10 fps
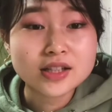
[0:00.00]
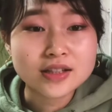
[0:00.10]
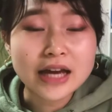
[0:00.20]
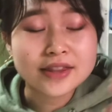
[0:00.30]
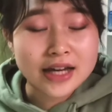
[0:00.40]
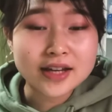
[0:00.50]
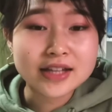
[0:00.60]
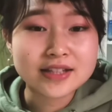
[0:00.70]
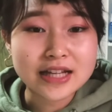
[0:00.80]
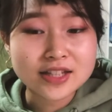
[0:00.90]
And I guess
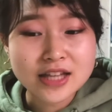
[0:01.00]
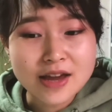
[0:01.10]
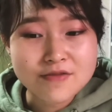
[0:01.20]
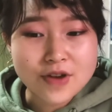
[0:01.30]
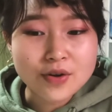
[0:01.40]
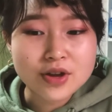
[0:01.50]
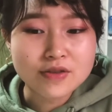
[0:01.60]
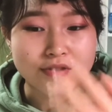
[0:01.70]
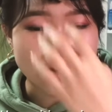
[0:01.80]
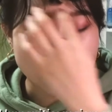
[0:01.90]
that's a very,
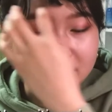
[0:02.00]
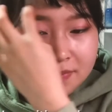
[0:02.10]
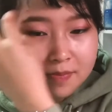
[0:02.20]
very